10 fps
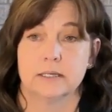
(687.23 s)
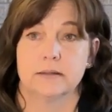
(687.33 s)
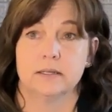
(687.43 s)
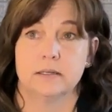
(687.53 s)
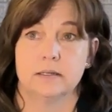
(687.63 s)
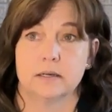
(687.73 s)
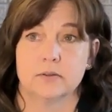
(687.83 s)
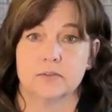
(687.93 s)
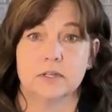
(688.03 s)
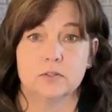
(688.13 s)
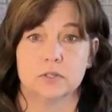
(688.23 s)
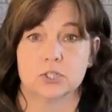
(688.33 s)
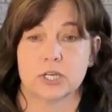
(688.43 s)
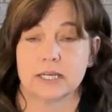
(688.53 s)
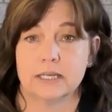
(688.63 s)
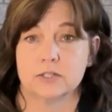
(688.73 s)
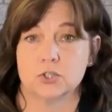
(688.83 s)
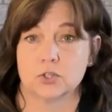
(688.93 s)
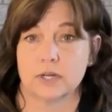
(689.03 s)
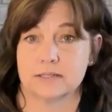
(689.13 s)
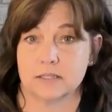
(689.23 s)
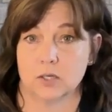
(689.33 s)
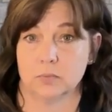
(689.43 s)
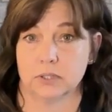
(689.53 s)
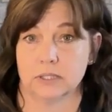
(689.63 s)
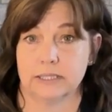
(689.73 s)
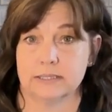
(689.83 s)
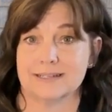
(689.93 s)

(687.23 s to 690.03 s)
The other thing you could check is your SEO plugin.